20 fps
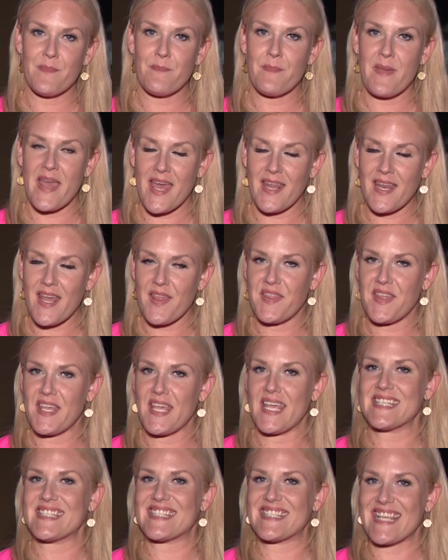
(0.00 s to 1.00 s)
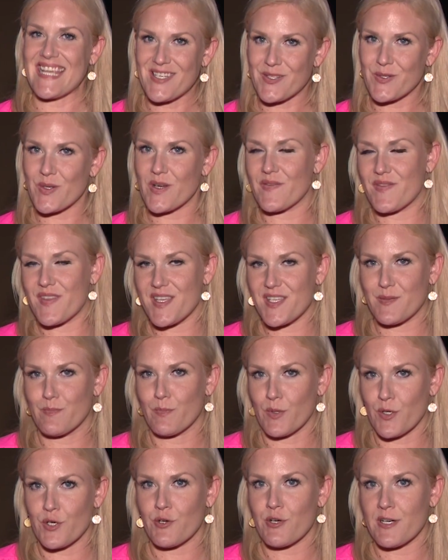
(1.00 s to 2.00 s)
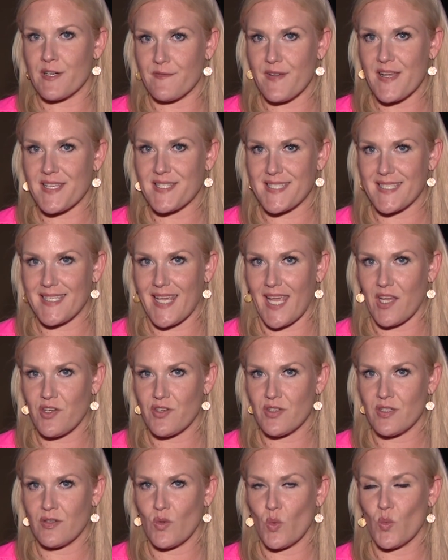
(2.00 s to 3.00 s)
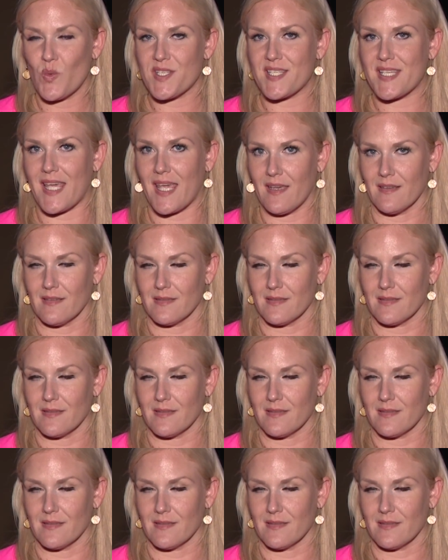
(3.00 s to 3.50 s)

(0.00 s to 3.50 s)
people are looking for. Reporters, journalists,